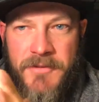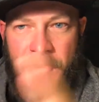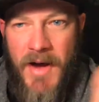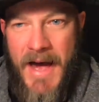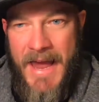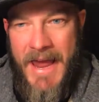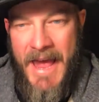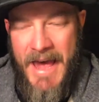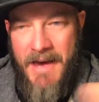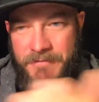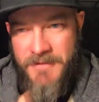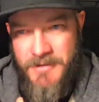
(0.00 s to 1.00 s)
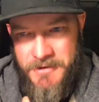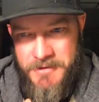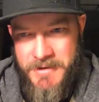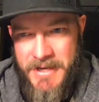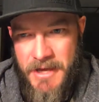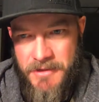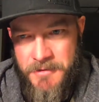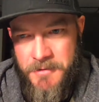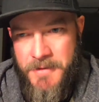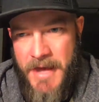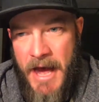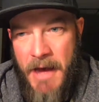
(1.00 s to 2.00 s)
So I have to get
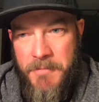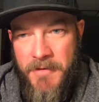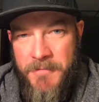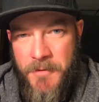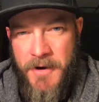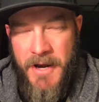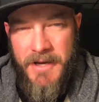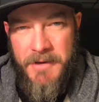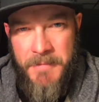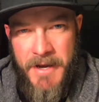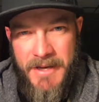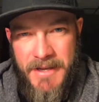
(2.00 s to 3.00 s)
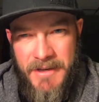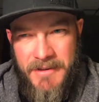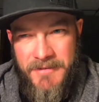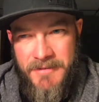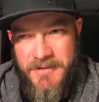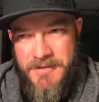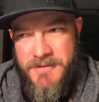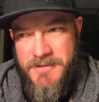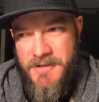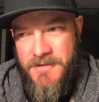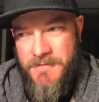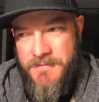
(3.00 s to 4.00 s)
through that before I can make any
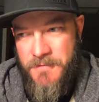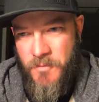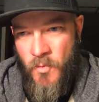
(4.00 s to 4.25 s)
decisions of